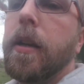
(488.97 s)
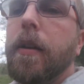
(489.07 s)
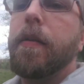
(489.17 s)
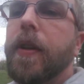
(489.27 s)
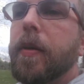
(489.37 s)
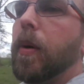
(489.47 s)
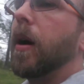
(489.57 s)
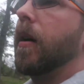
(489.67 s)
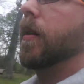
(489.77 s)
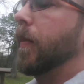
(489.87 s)
feed
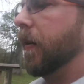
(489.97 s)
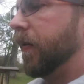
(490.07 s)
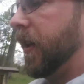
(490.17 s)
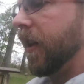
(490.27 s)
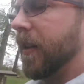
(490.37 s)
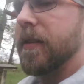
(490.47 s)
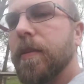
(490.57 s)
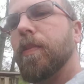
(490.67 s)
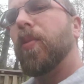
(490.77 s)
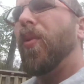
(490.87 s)
bot, my feed thing. It's
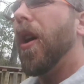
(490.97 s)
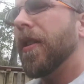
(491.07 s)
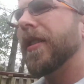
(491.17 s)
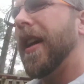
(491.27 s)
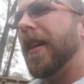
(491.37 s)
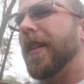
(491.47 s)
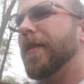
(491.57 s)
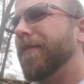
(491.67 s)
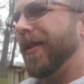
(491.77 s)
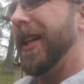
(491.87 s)

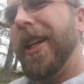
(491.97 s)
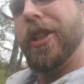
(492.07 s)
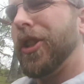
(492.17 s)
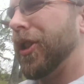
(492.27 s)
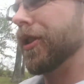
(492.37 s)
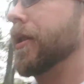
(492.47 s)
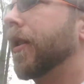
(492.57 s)
watertight-ish.